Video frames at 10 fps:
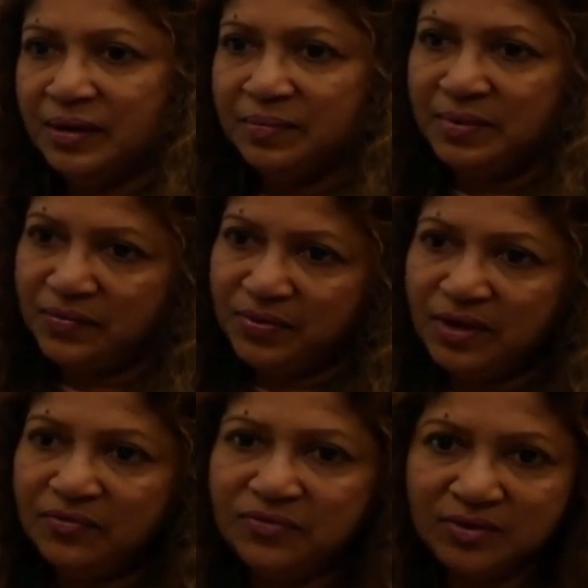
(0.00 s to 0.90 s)
But we
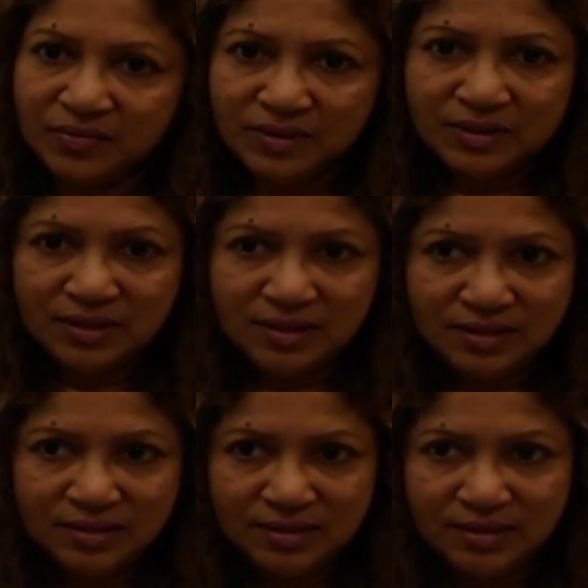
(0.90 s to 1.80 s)
have 4 hours here.
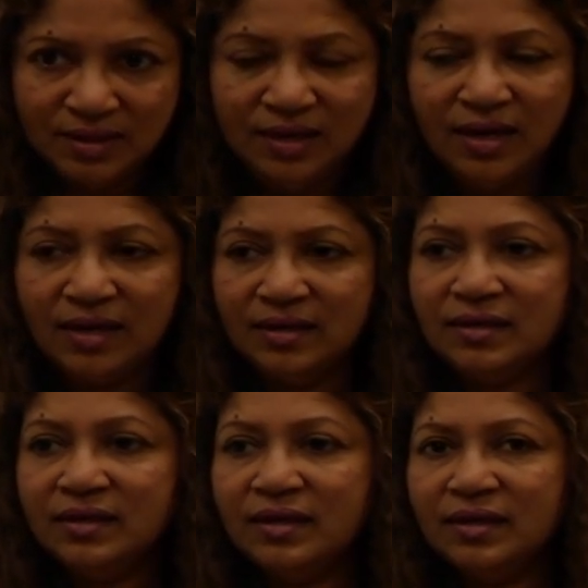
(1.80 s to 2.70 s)

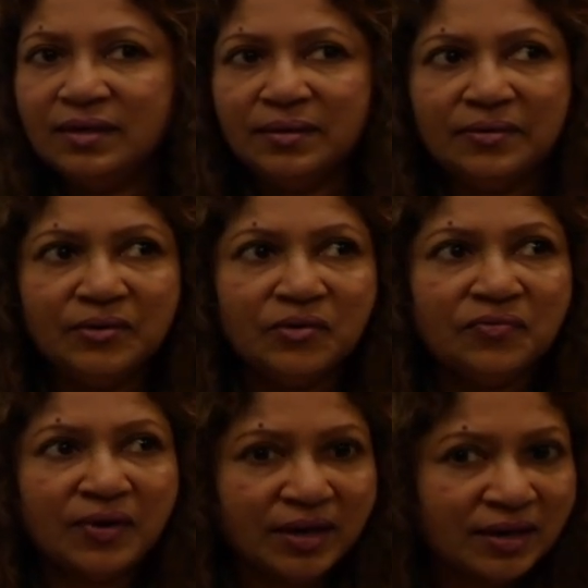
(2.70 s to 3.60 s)
And your
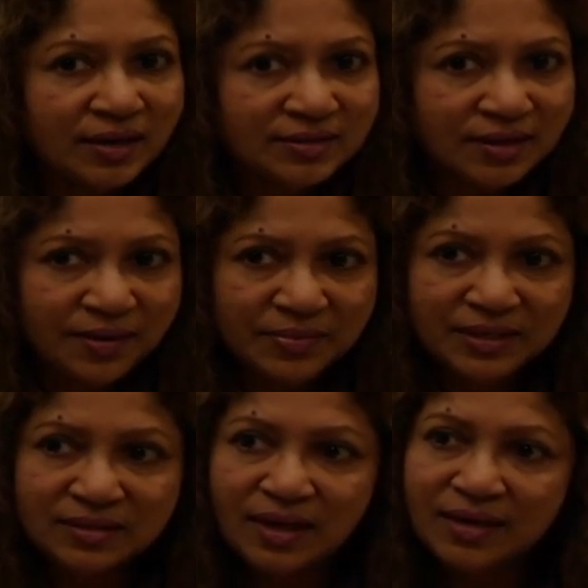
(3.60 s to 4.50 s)
final exam
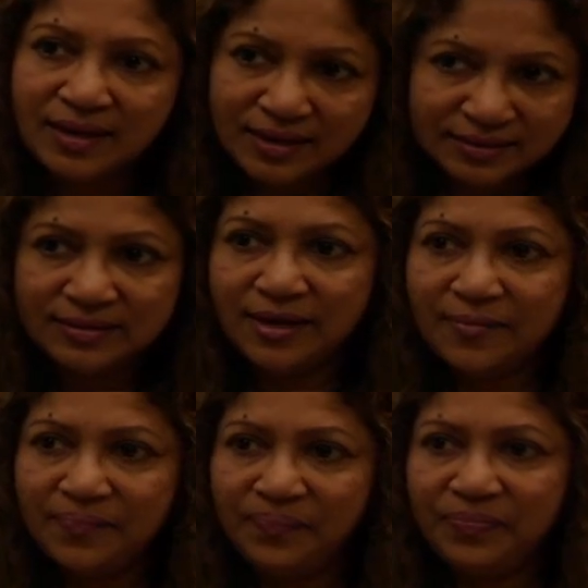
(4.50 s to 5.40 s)
is an exam.
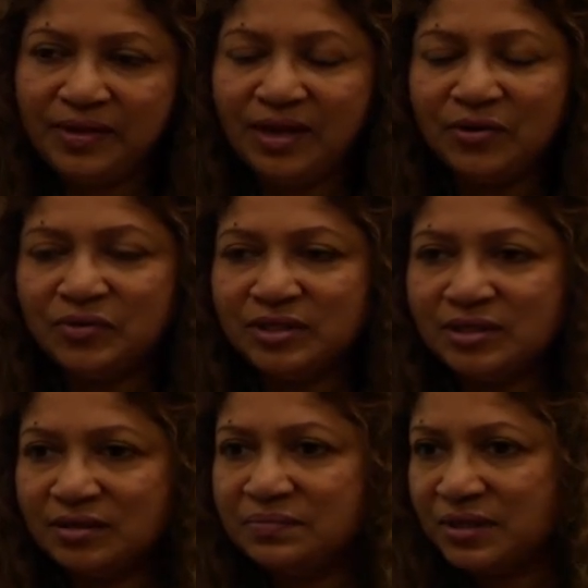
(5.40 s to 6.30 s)
And your
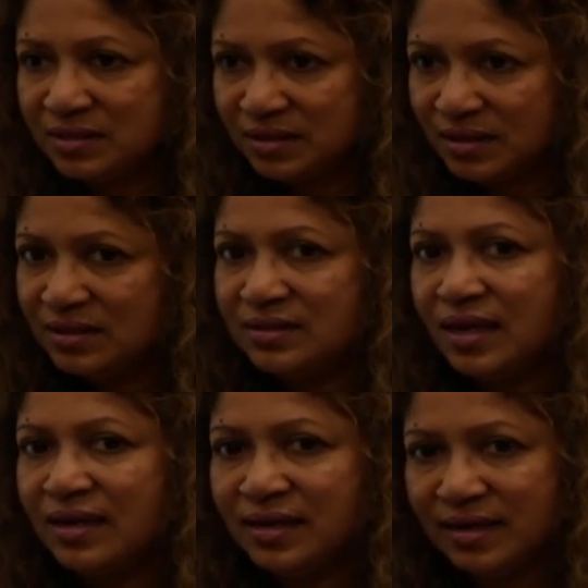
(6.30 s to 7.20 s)
term test is
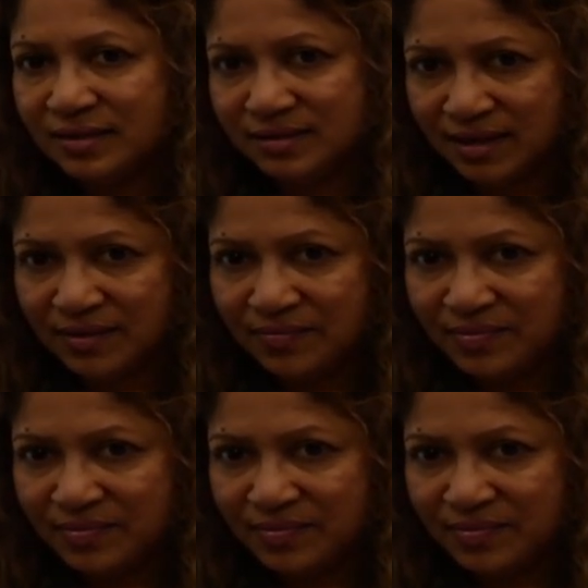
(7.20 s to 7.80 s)
an exam.